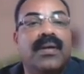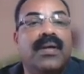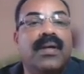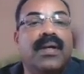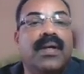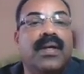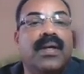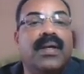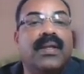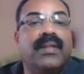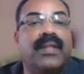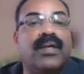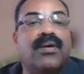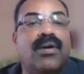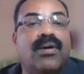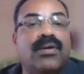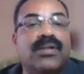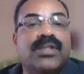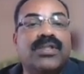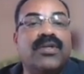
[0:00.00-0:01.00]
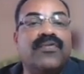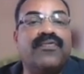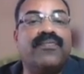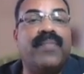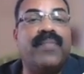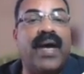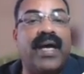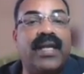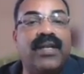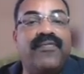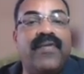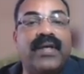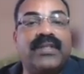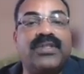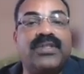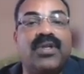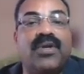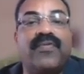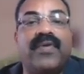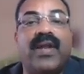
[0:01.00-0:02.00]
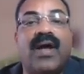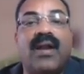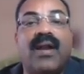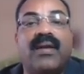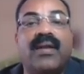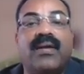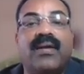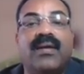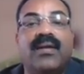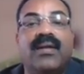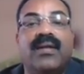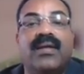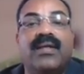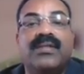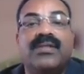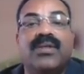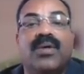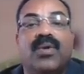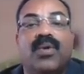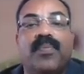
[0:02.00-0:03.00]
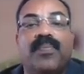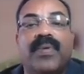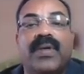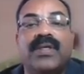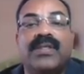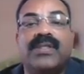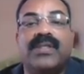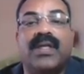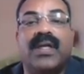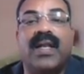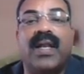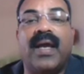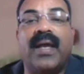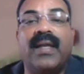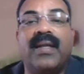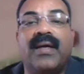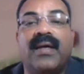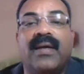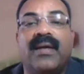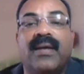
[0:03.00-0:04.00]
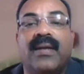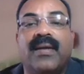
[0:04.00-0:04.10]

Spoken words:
The cost of manufacture of an article is rupees 900.